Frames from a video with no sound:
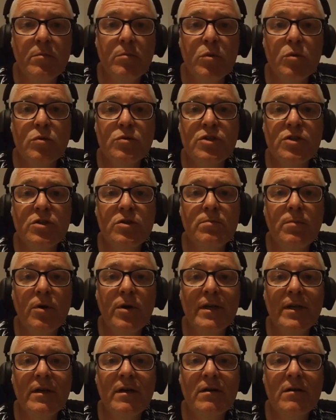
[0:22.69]
brought to you by
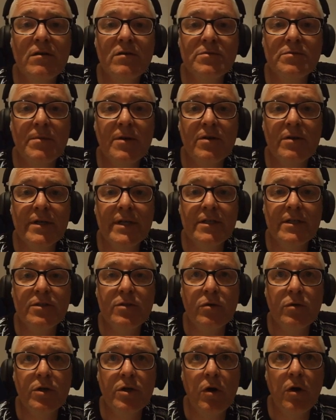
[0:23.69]

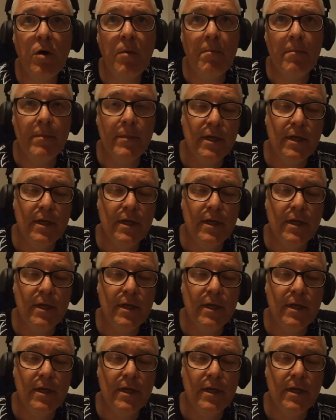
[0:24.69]
cardmarket.com.